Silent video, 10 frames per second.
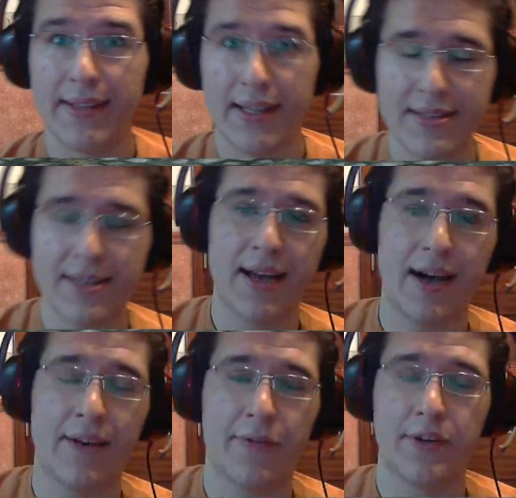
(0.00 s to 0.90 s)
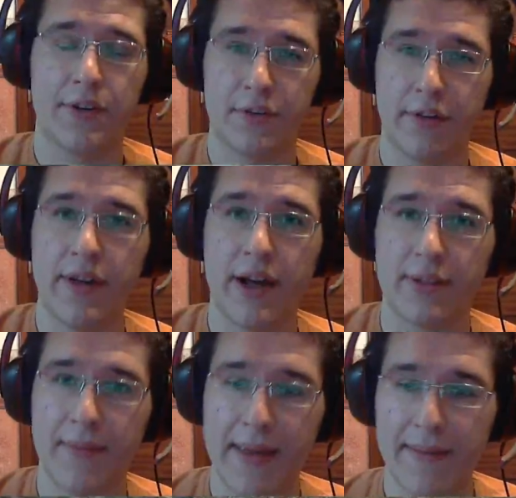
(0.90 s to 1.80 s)
is it for the tutorial how
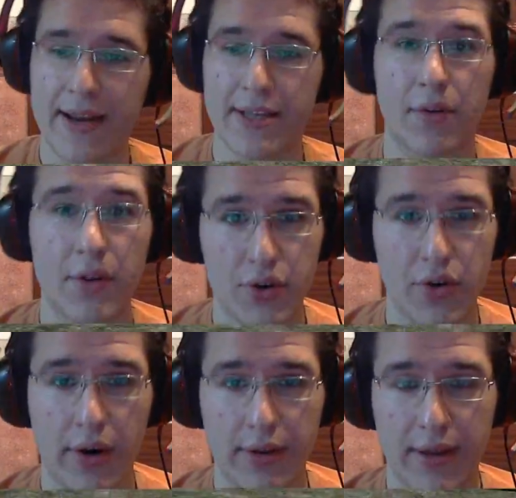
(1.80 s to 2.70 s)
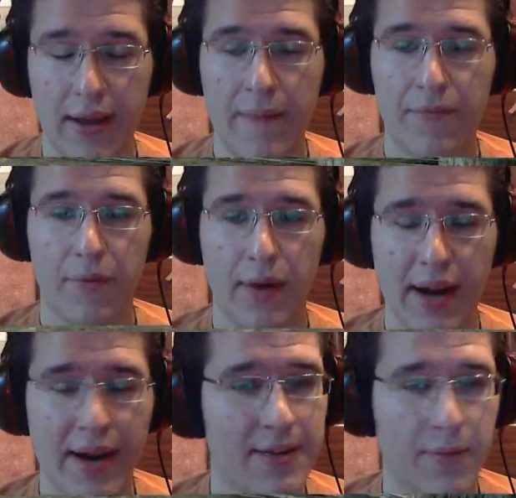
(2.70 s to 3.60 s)
to make money. So in short,
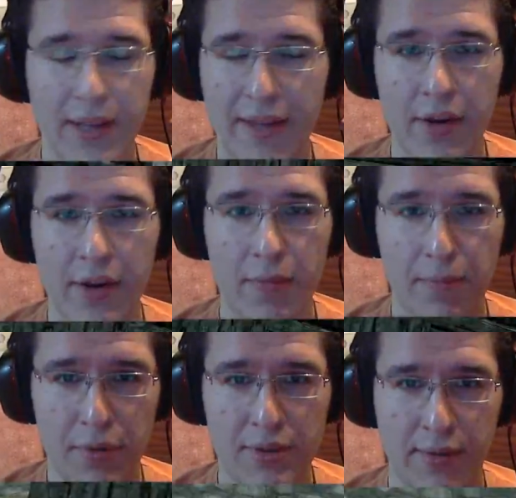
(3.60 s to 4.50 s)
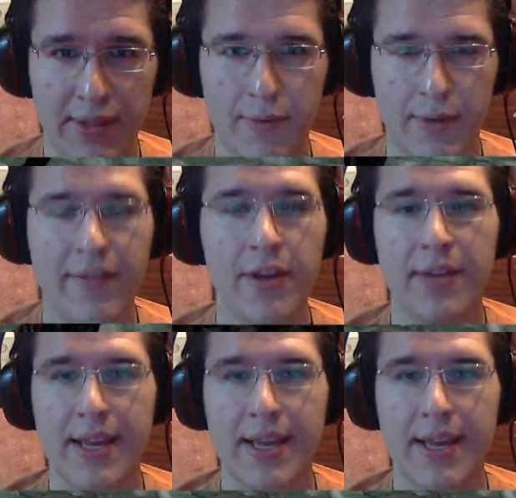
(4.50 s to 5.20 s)
whenever you take